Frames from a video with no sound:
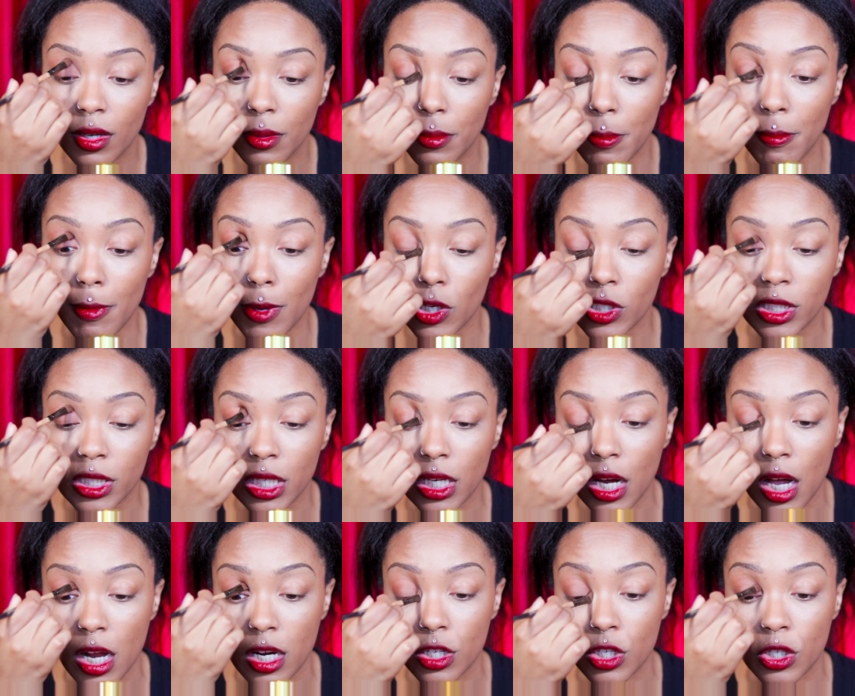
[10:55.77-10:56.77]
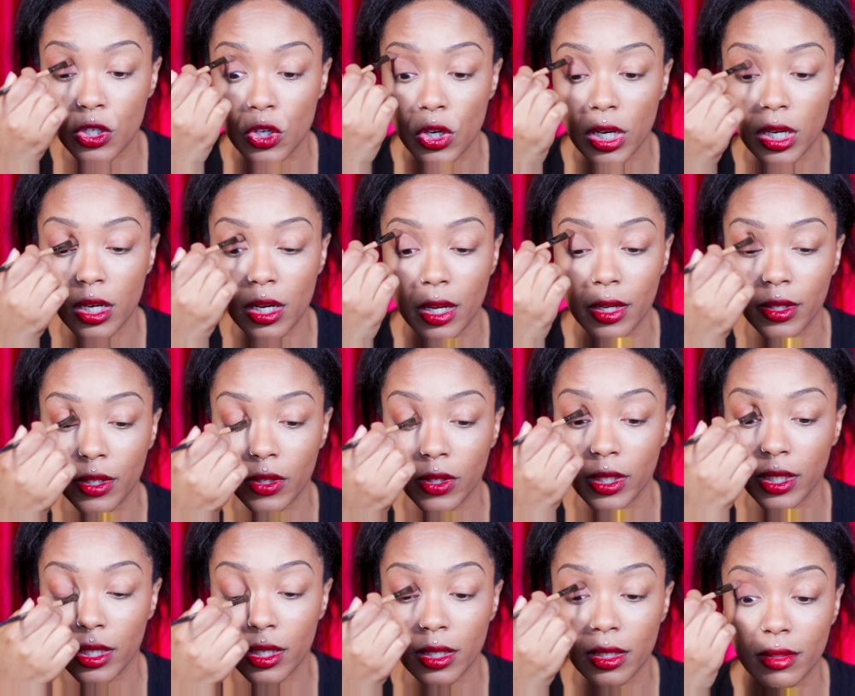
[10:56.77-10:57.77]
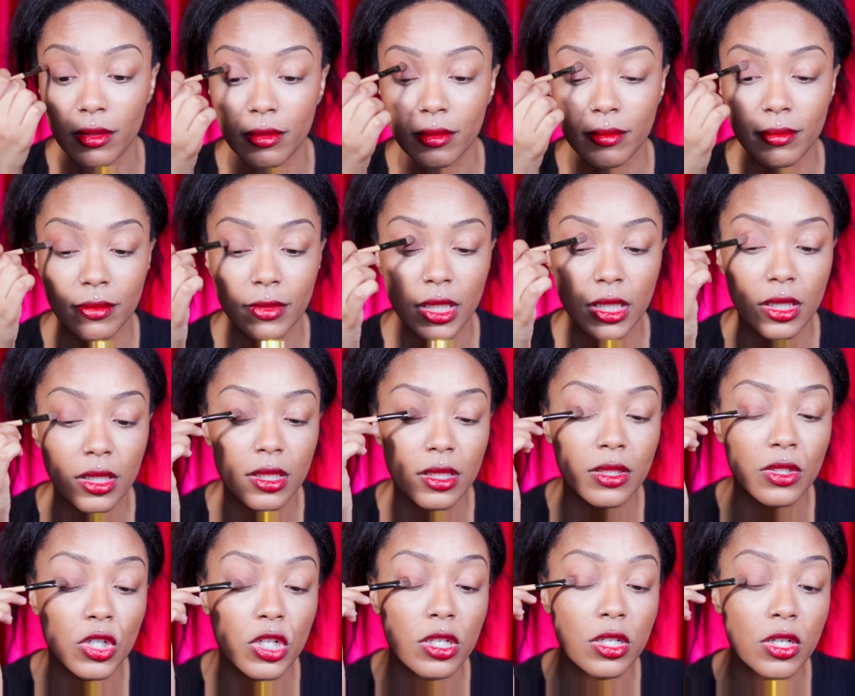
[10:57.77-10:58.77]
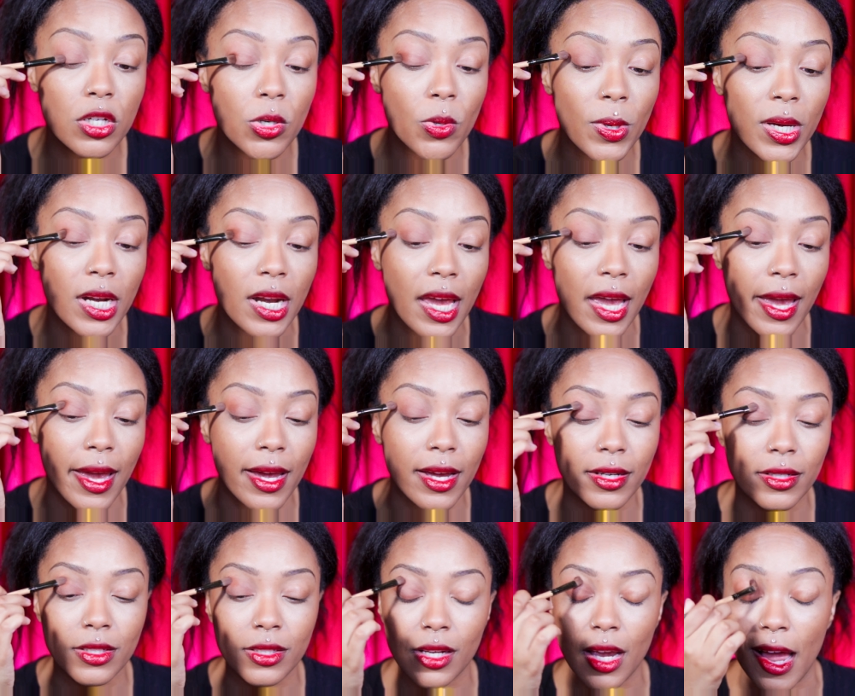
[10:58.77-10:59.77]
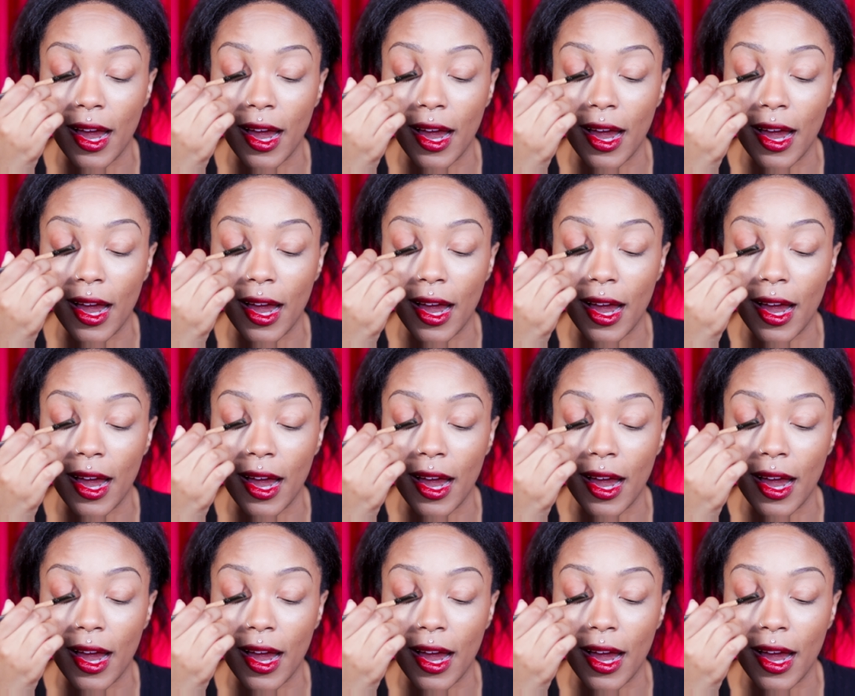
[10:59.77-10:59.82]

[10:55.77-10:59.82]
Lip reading: mostly concentrated on the lid, just to enhance